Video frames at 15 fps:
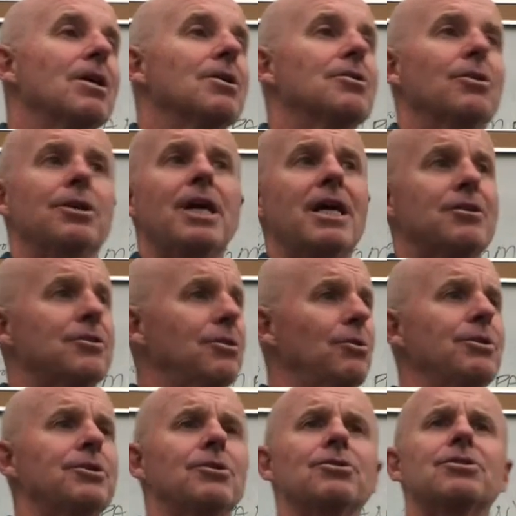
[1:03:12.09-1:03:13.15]
age. So yes,
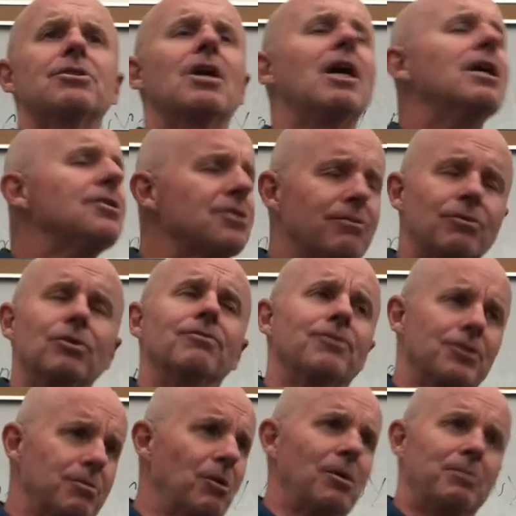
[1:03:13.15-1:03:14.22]
there's tons of room for
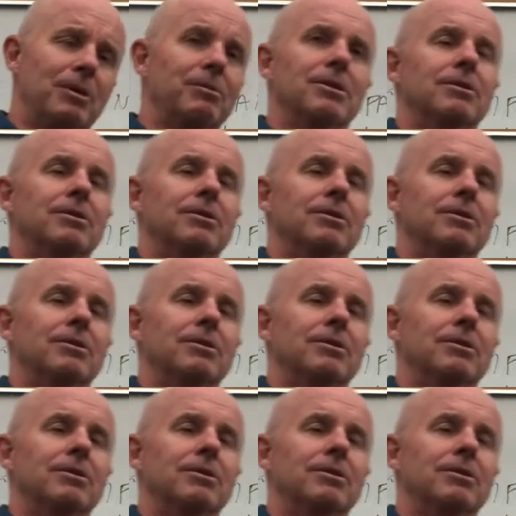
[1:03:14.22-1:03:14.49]
small people.